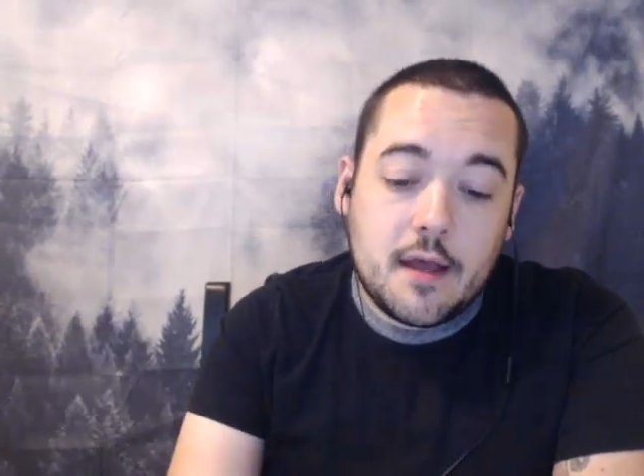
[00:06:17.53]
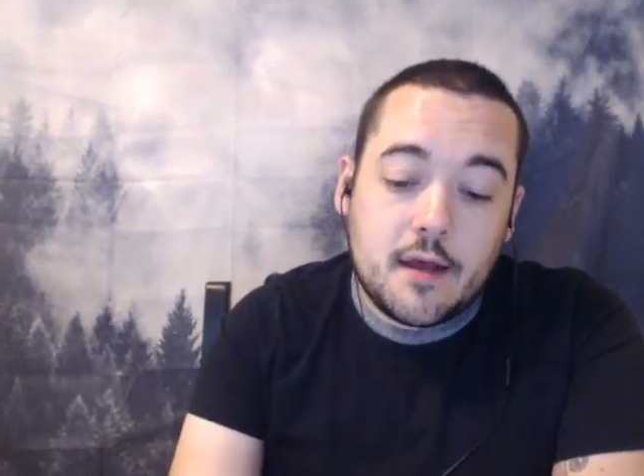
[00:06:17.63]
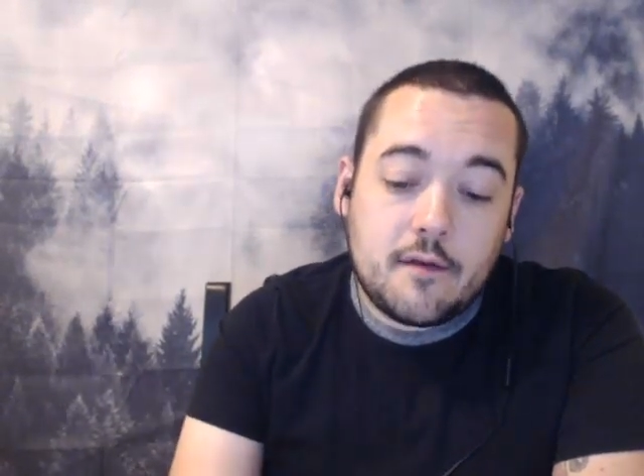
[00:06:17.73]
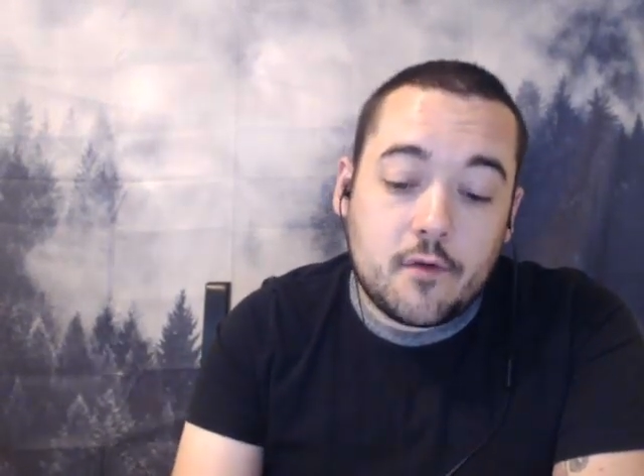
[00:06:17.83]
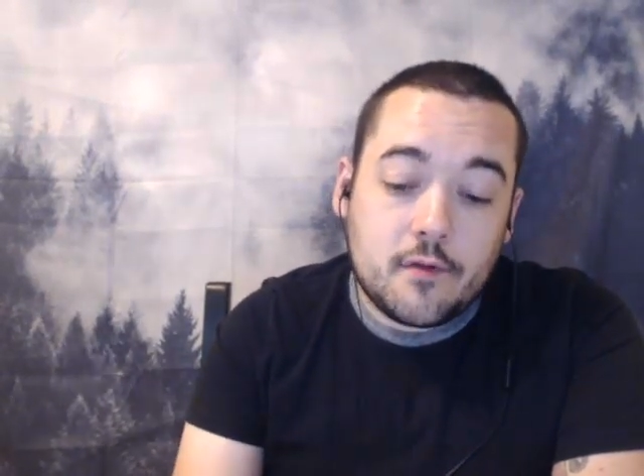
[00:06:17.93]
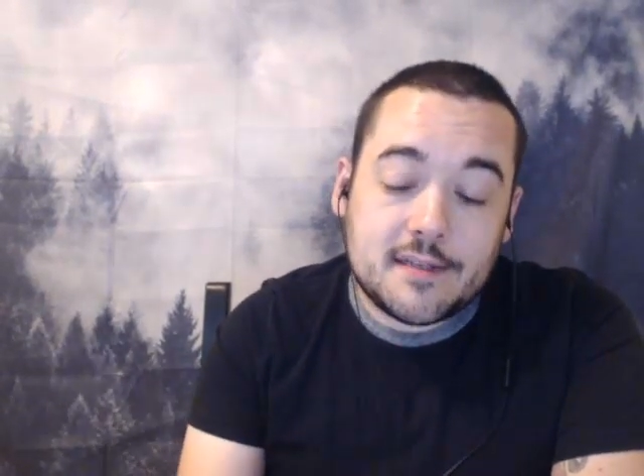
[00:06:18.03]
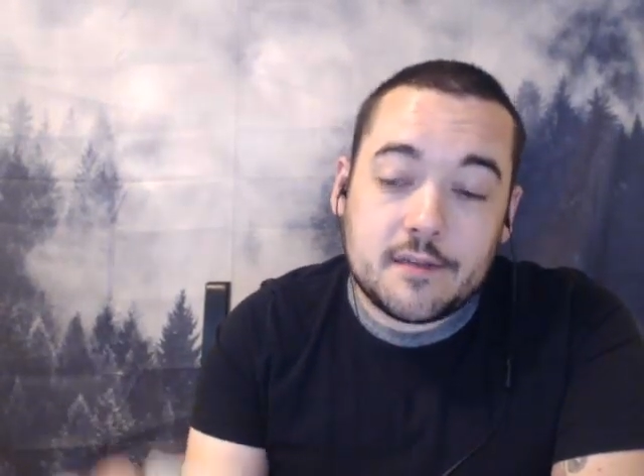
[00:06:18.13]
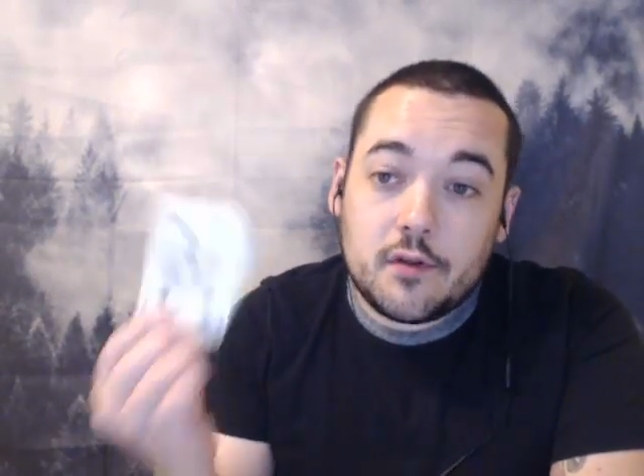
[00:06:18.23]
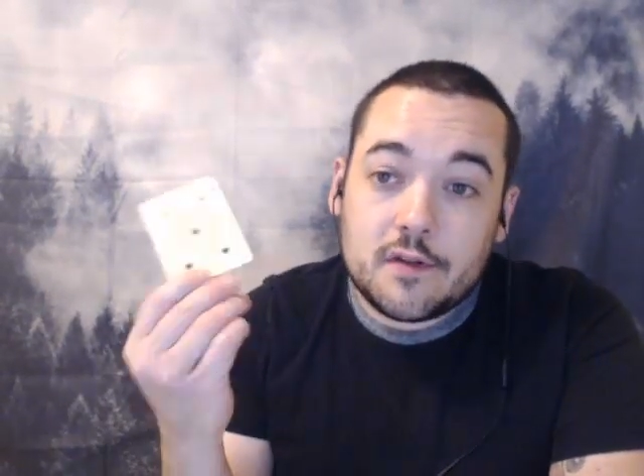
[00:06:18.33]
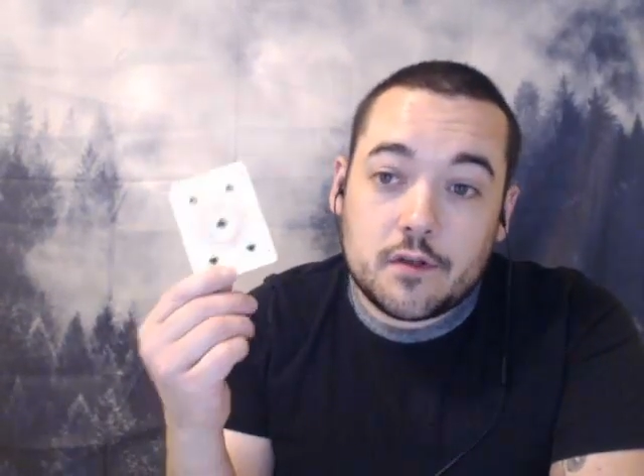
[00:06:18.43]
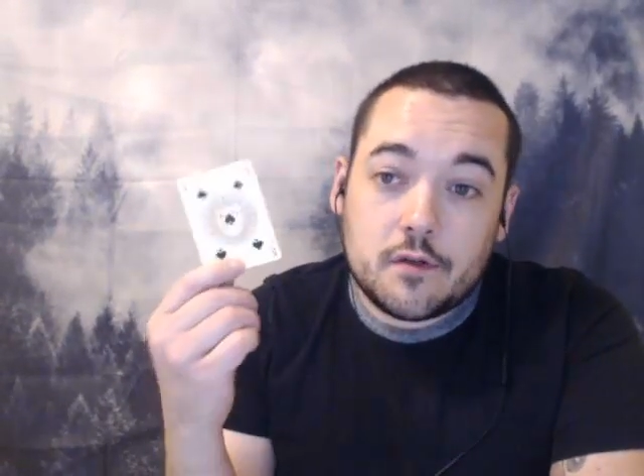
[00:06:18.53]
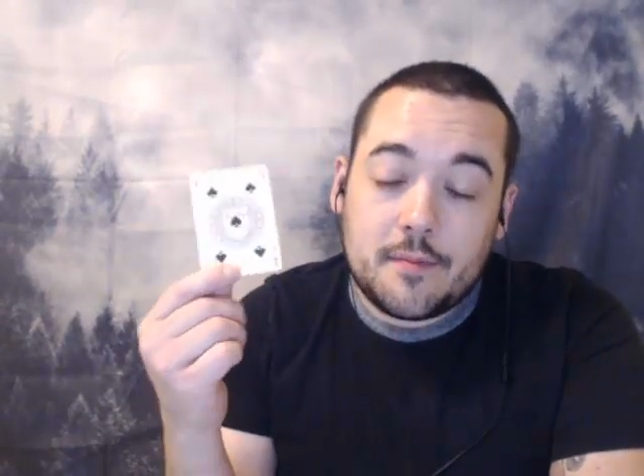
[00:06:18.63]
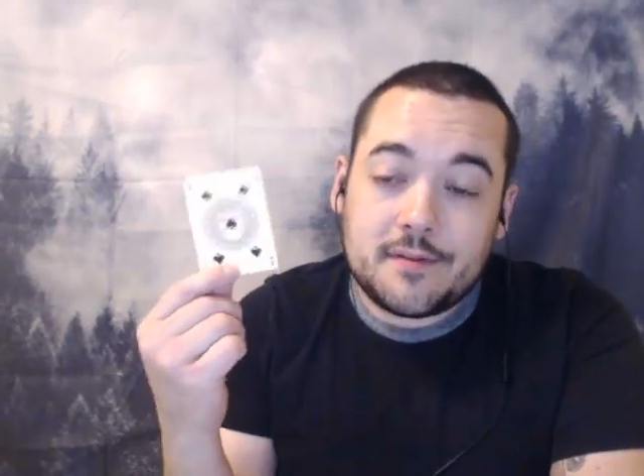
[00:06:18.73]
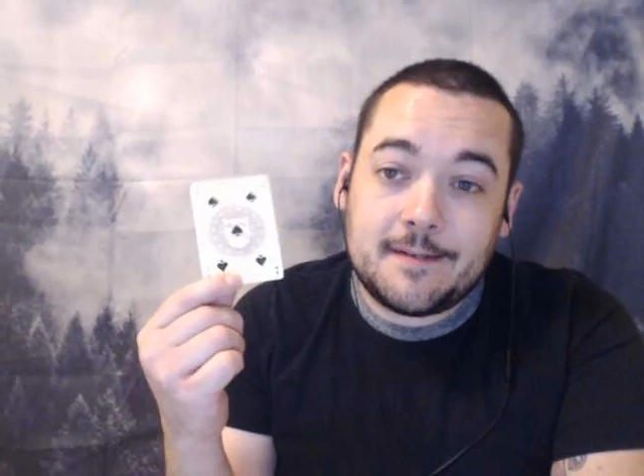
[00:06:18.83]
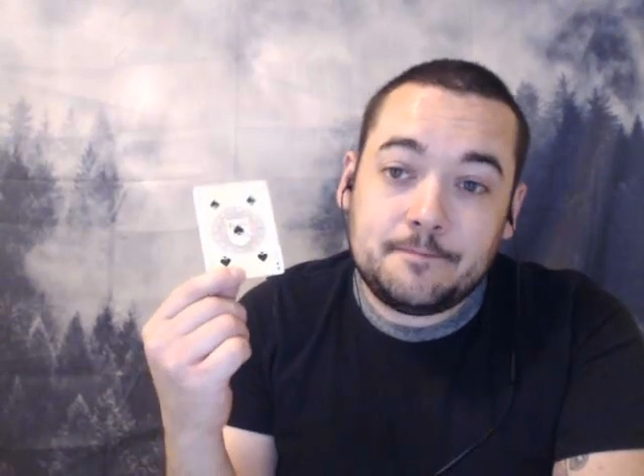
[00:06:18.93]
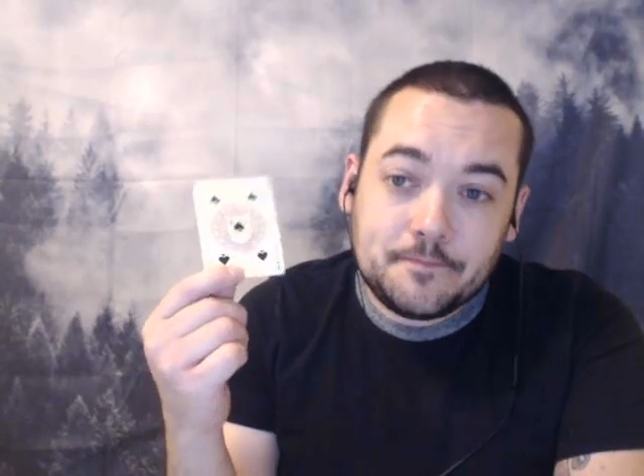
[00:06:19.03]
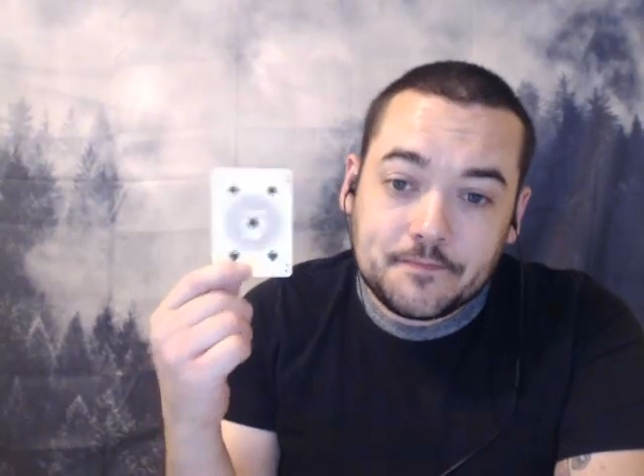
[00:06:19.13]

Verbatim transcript: uh, for the rest of you this could represent